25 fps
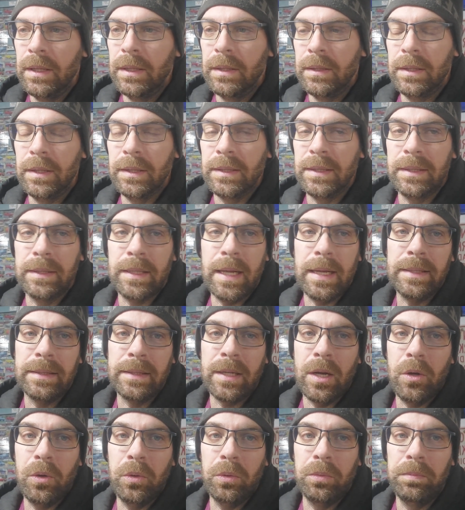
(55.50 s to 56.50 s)
just stays
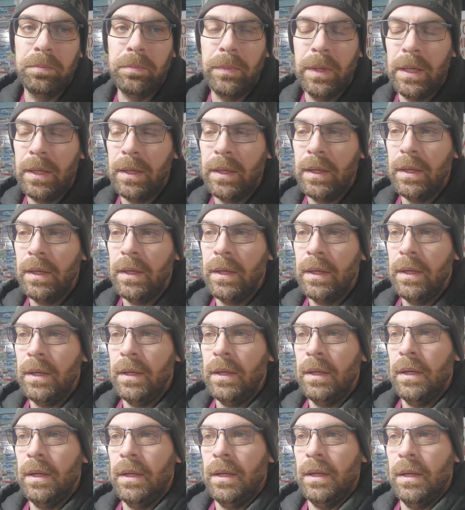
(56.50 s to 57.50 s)
cold.
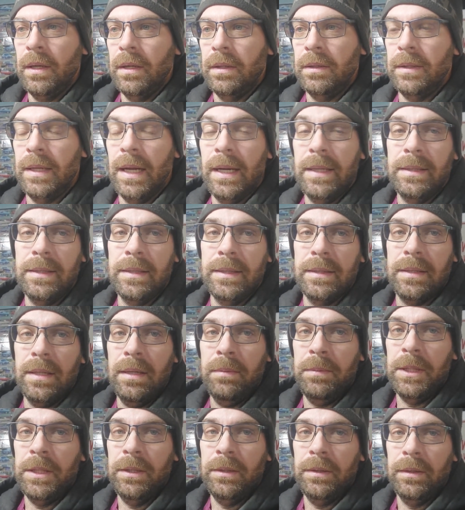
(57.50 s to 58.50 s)
Nice in the
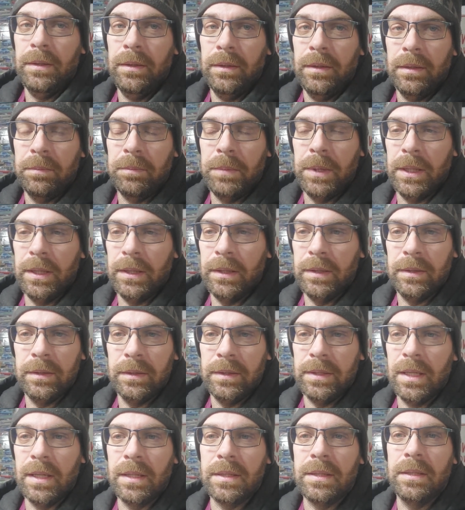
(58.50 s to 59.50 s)
summer, but
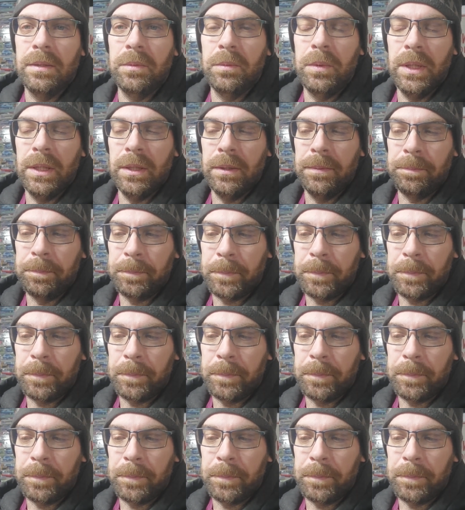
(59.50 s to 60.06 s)
sucks in the winter.